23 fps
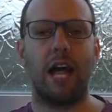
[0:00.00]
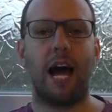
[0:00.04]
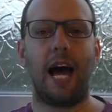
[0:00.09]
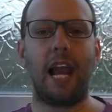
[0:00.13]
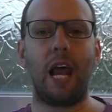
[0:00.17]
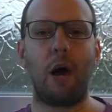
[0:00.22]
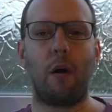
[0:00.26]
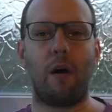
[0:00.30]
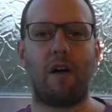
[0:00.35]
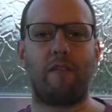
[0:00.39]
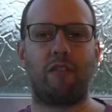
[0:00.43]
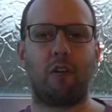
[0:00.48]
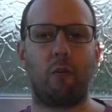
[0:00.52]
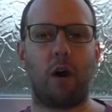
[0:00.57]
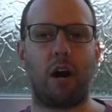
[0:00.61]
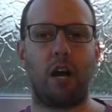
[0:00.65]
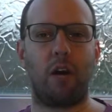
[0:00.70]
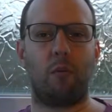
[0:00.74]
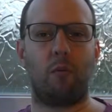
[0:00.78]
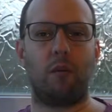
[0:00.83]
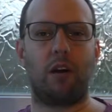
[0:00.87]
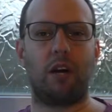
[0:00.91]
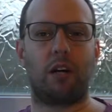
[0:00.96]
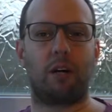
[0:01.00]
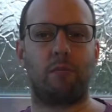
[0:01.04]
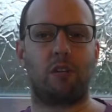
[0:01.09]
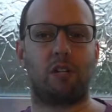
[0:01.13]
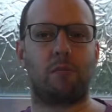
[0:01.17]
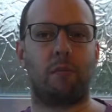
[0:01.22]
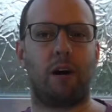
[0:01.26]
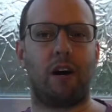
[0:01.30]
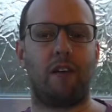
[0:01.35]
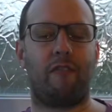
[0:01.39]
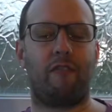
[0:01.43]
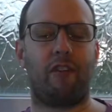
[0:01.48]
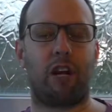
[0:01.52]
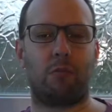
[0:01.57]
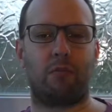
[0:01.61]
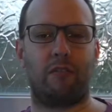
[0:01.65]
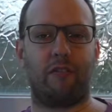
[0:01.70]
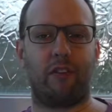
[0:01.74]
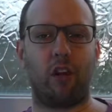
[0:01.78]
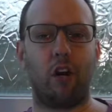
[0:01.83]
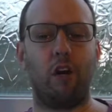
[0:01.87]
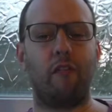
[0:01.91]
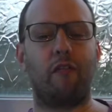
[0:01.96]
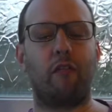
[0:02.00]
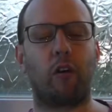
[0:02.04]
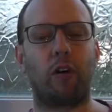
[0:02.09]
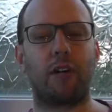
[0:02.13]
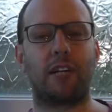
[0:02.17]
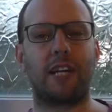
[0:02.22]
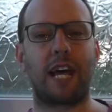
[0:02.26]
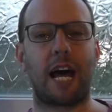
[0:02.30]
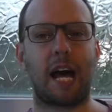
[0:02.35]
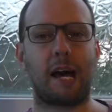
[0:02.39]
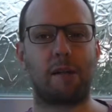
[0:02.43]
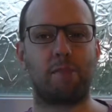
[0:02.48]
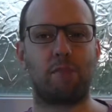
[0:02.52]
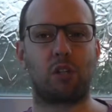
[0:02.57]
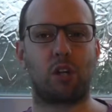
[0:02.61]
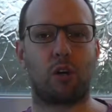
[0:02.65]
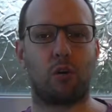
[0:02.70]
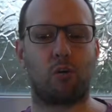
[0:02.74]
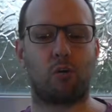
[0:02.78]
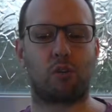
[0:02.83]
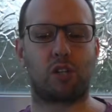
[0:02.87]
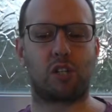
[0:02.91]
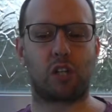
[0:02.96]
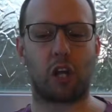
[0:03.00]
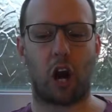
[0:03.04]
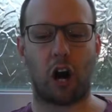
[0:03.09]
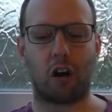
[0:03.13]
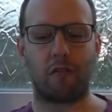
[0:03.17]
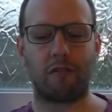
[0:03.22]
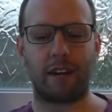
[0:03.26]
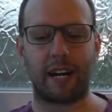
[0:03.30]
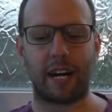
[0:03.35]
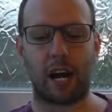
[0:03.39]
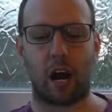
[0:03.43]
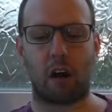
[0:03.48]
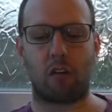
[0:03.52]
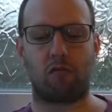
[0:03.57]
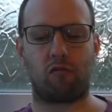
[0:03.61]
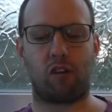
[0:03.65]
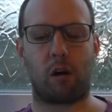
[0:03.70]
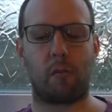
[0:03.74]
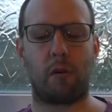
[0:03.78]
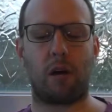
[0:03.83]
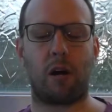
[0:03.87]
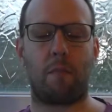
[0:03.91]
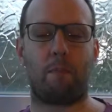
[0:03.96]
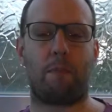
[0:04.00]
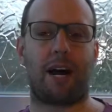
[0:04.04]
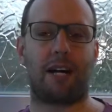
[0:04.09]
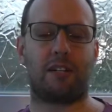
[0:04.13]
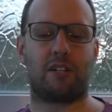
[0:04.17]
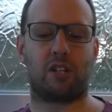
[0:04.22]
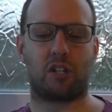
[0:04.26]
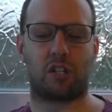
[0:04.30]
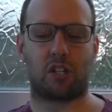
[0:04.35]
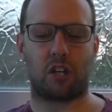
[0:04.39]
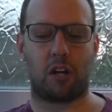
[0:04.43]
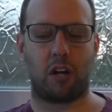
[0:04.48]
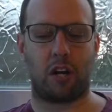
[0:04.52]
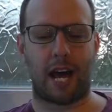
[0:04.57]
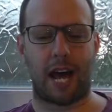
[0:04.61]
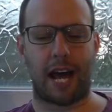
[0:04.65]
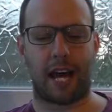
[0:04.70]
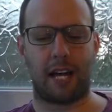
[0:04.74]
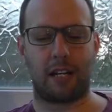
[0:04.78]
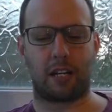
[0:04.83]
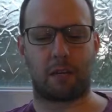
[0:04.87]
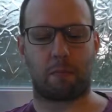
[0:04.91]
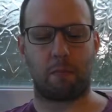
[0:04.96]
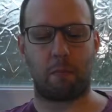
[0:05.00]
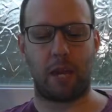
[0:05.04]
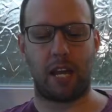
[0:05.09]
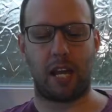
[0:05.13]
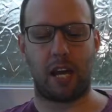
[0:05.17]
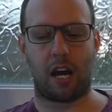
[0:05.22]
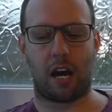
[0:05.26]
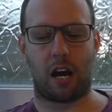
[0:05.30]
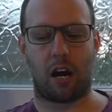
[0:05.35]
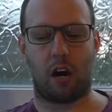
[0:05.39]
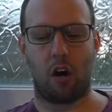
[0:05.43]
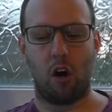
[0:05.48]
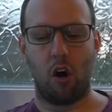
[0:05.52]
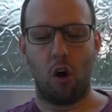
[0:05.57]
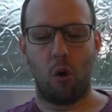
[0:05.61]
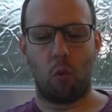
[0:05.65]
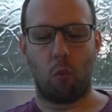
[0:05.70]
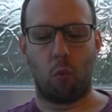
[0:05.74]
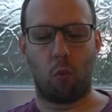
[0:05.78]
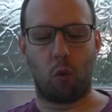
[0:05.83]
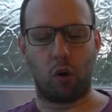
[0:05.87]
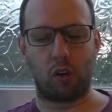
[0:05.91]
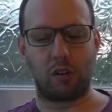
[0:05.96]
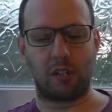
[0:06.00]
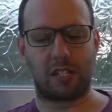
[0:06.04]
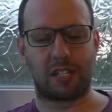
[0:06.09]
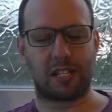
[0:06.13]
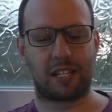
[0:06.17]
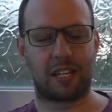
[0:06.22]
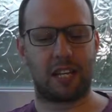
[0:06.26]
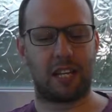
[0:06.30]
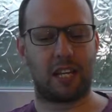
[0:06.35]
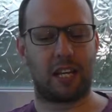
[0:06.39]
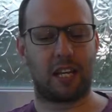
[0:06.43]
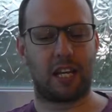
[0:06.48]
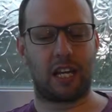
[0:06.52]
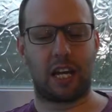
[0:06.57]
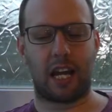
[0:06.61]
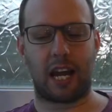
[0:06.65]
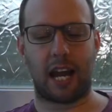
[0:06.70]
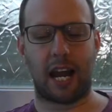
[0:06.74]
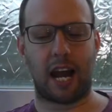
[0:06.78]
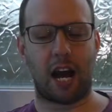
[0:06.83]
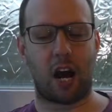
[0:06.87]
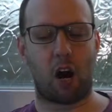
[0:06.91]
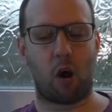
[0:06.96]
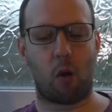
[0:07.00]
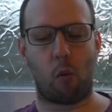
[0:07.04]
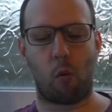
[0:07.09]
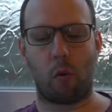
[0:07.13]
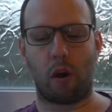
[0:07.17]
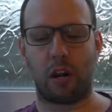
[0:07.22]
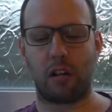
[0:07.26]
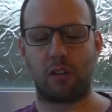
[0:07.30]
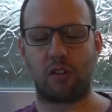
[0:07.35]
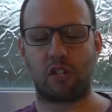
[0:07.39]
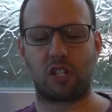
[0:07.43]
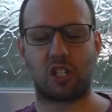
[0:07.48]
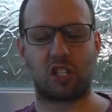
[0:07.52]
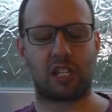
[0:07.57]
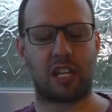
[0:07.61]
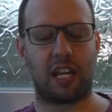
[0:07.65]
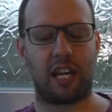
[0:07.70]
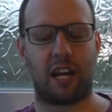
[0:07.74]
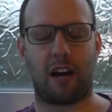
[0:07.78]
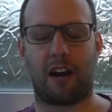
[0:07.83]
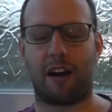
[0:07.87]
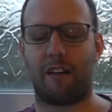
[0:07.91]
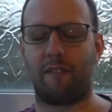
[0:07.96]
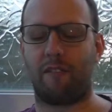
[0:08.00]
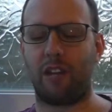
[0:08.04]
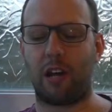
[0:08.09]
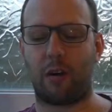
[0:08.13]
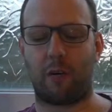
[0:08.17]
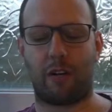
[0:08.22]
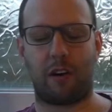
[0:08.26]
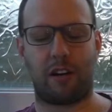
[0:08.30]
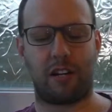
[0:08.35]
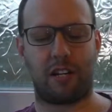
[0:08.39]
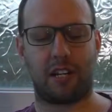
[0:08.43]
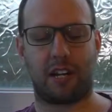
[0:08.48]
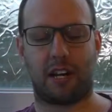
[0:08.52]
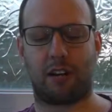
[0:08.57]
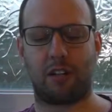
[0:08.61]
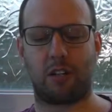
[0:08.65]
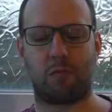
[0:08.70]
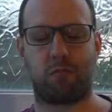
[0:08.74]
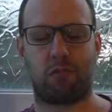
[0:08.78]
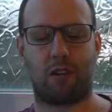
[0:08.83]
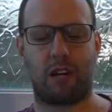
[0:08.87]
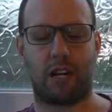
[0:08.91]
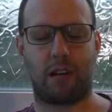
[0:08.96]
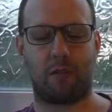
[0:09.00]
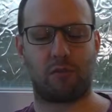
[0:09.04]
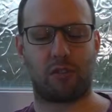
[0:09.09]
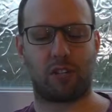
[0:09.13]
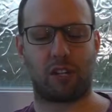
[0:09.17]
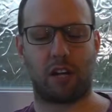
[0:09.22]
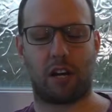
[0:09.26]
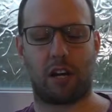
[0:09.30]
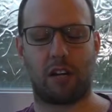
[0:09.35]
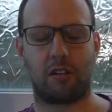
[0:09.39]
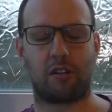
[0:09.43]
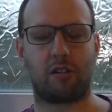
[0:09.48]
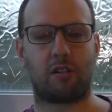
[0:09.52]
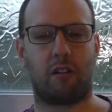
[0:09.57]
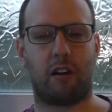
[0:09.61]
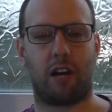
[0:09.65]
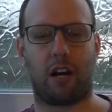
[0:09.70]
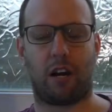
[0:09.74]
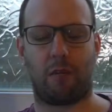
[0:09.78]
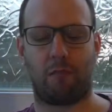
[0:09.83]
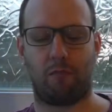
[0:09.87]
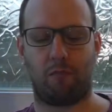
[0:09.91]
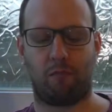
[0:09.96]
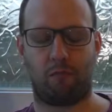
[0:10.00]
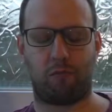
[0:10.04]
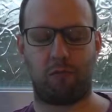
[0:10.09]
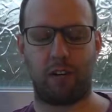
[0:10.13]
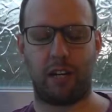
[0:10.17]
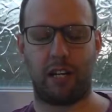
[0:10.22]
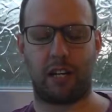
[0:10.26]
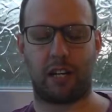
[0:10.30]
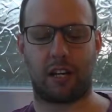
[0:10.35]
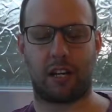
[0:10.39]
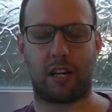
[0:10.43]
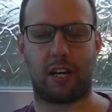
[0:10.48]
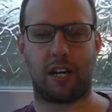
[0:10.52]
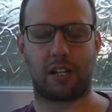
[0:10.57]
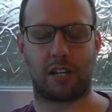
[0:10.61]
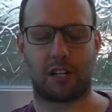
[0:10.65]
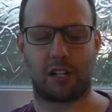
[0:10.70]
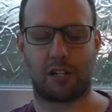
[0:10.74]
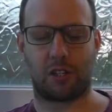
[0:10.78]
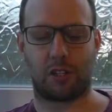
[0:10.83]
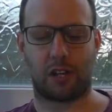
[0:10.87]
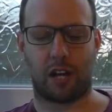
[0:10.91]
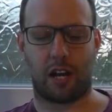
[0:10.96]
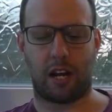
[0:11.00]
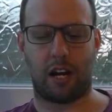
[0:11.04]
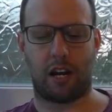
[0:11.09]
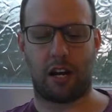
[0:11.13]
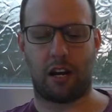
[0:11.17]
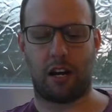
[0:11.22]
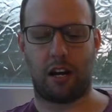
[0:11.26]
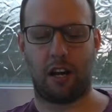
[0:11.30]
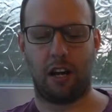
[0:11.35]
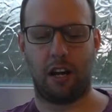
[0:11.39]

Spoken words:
Hello everyone and welcome to my film review for Damsel, starring Robert Pattinson and Mia Wasikowska. I've no idea how to pronounce that, sorry, I'm reading it as I say it.